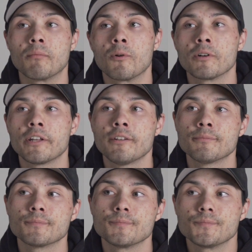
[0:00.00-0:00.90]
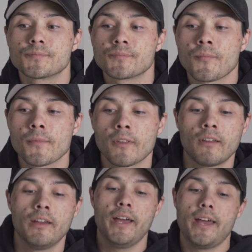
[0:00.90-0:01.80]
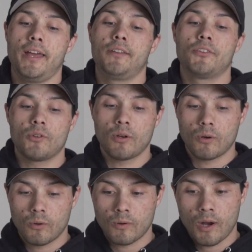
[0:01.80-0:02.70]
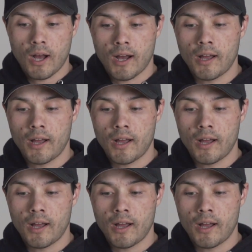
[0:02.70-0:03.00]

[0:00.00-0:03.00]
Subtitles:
morning. And so